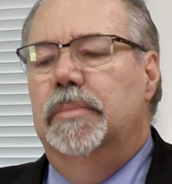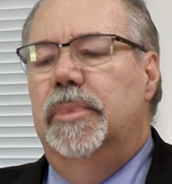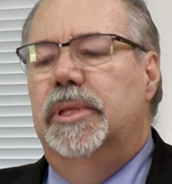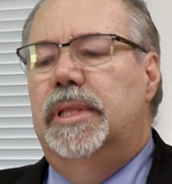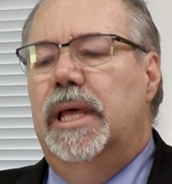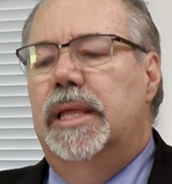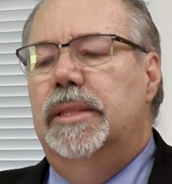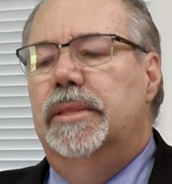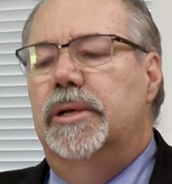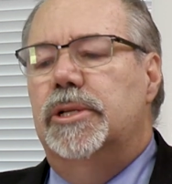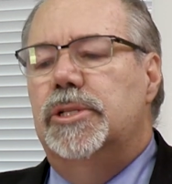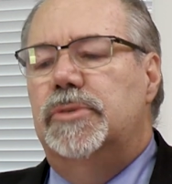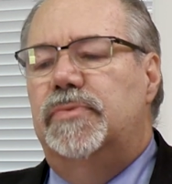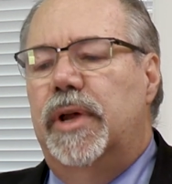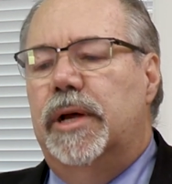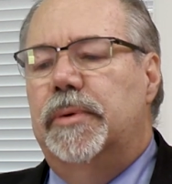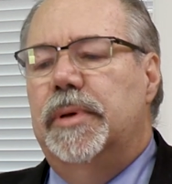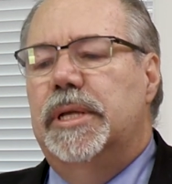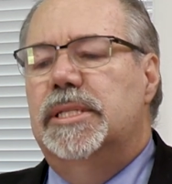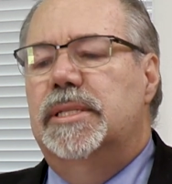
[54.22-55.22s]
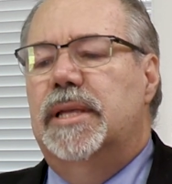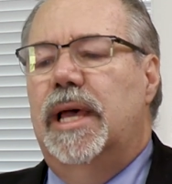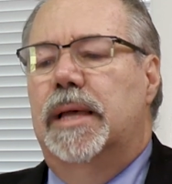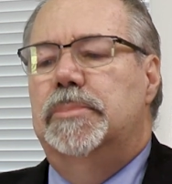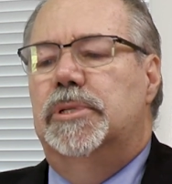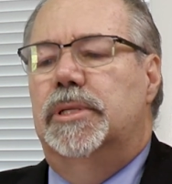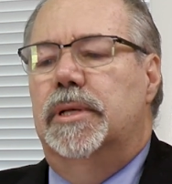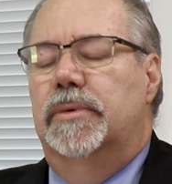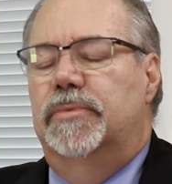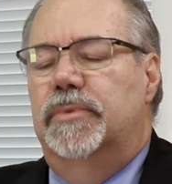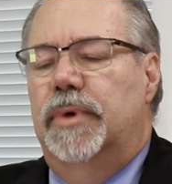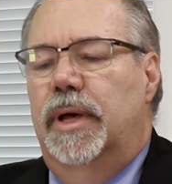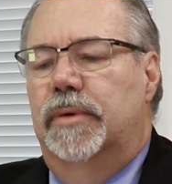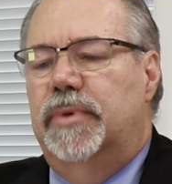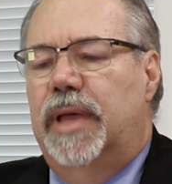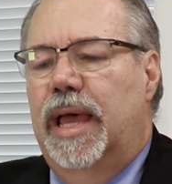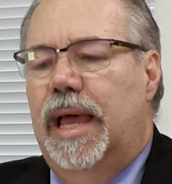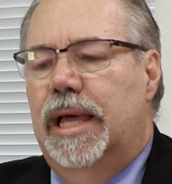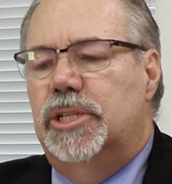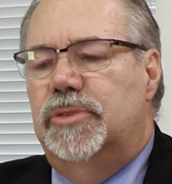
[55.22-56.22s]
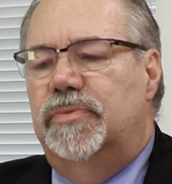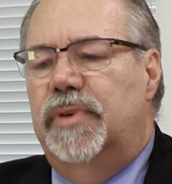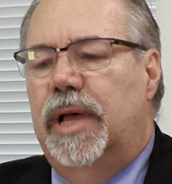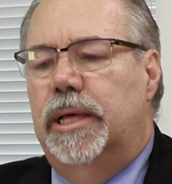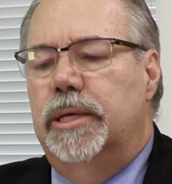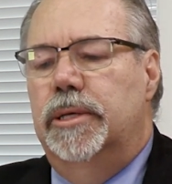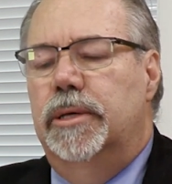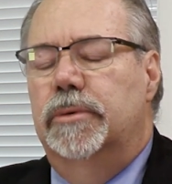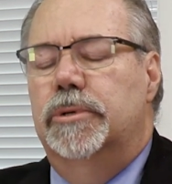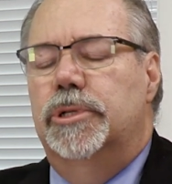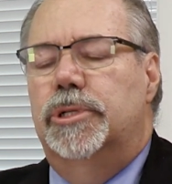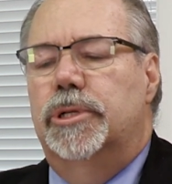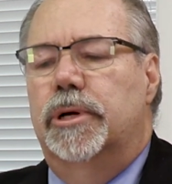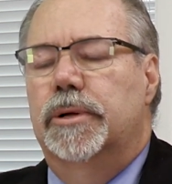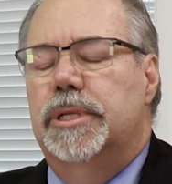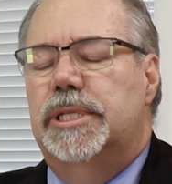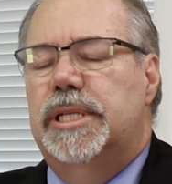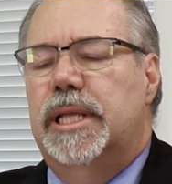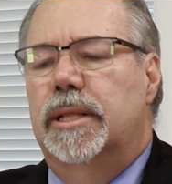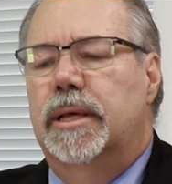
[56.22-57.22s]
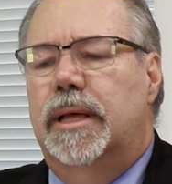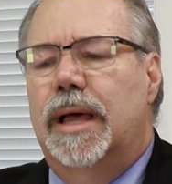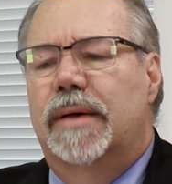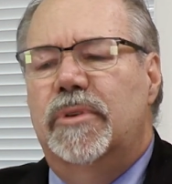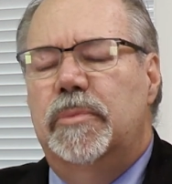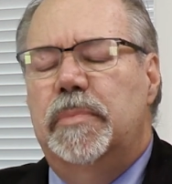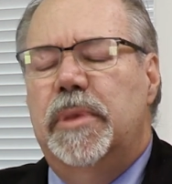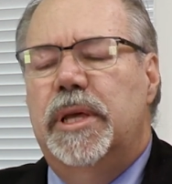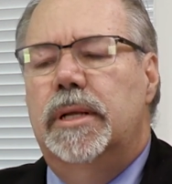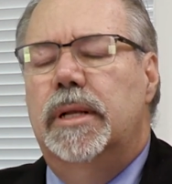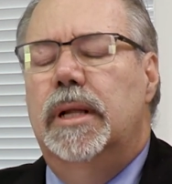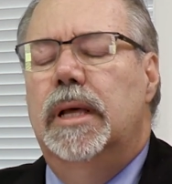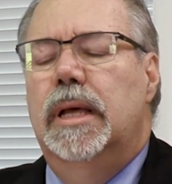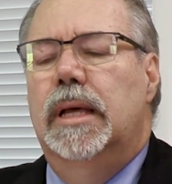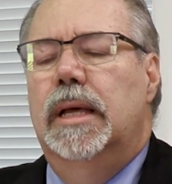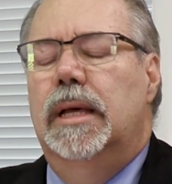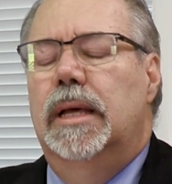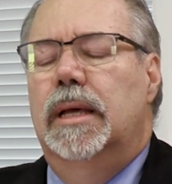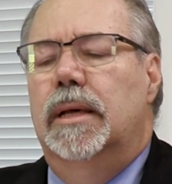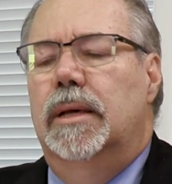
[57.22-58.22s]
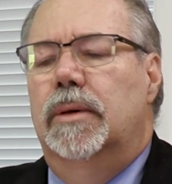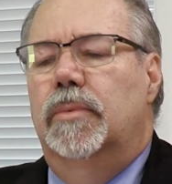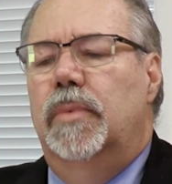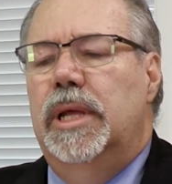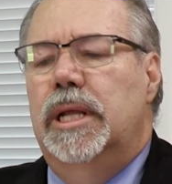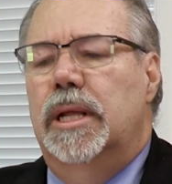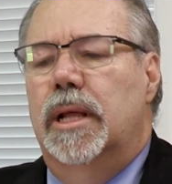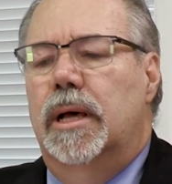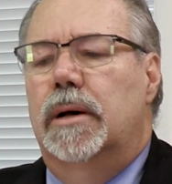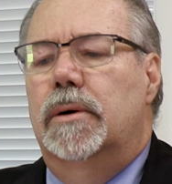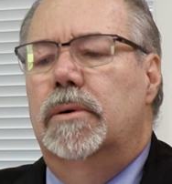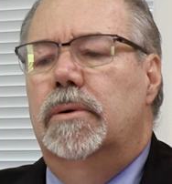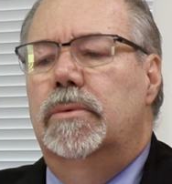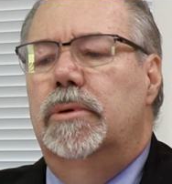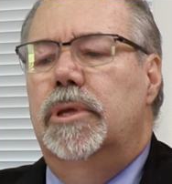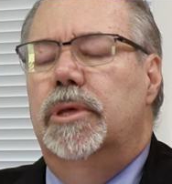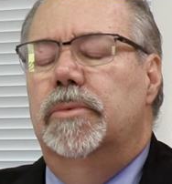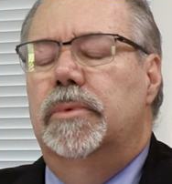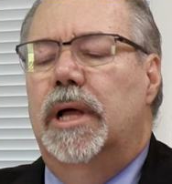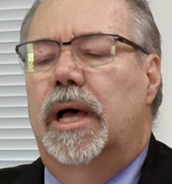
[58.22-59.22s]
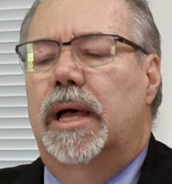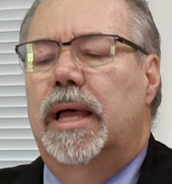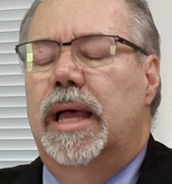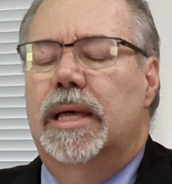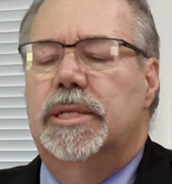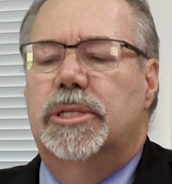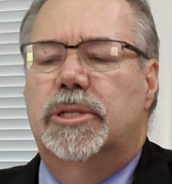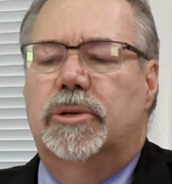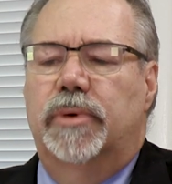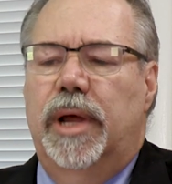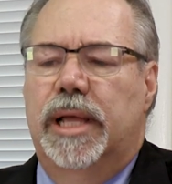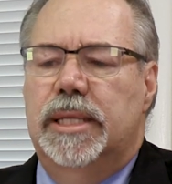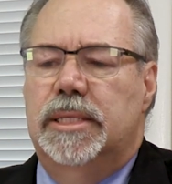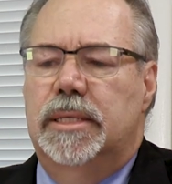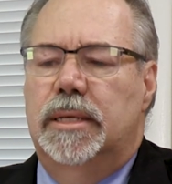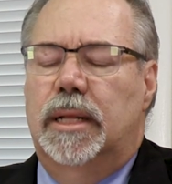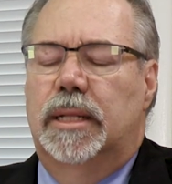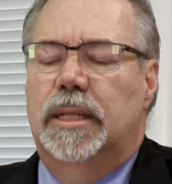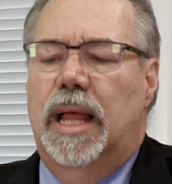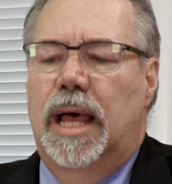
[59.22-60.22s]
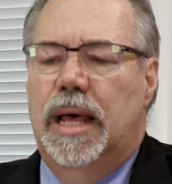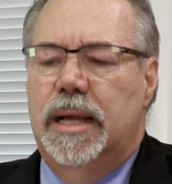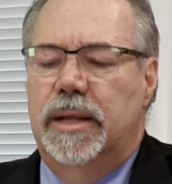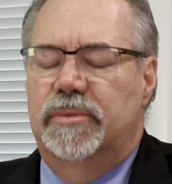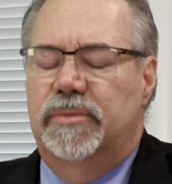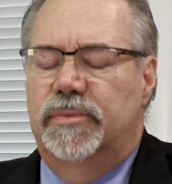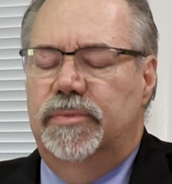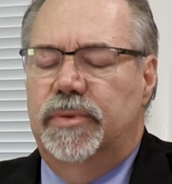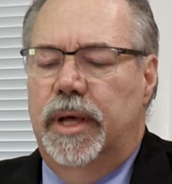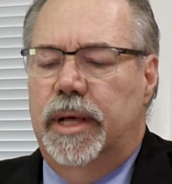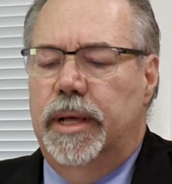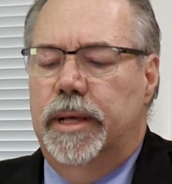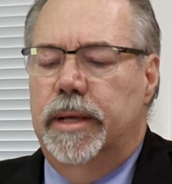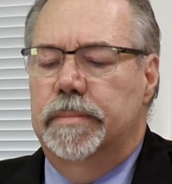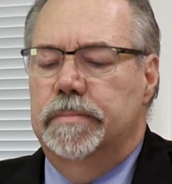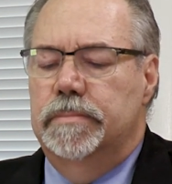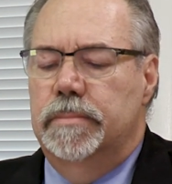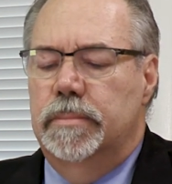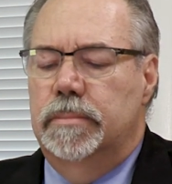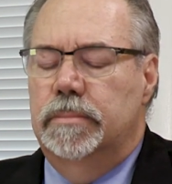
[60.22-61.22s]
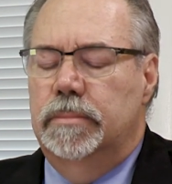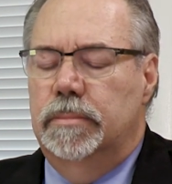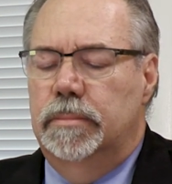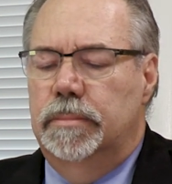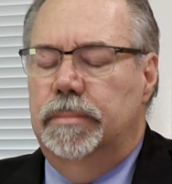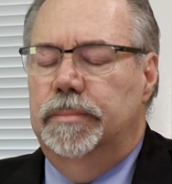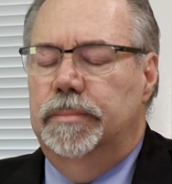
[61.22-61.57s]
But then there's various types of, of cash value insurance, and the government, we know, you and I, has granted a lot of um,